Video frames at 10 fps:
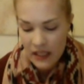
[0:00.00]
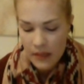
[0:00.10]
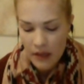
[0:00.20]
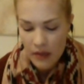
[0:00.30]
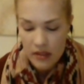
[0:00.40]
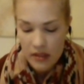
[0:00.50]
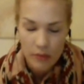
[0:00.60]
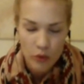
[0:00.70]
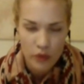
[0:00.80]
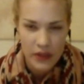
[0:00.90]
series,
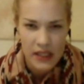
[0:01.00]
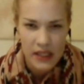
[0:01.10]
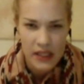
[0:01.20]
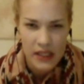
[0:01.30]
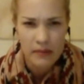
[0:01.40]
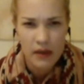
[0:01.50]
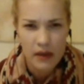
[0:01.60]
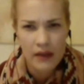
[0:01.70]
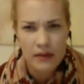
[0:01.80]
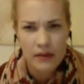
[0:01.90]
some movies.
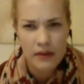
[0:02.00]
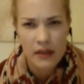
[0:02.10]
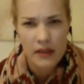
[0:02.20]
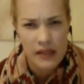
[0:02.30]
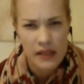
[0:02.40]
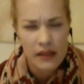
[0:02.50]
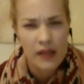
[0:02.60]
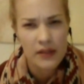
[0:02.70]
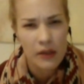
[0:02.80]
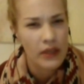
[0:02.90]
But I
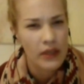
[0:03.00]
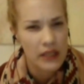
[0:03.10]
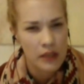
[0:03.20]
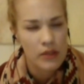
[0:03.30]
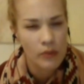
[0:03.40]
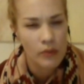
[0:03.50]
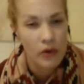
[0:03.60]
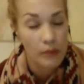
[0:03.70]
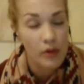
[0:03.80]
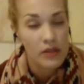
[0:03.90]
think reading was
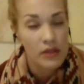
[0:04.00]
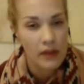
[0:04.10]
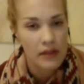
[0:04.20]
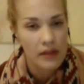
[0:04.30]
more important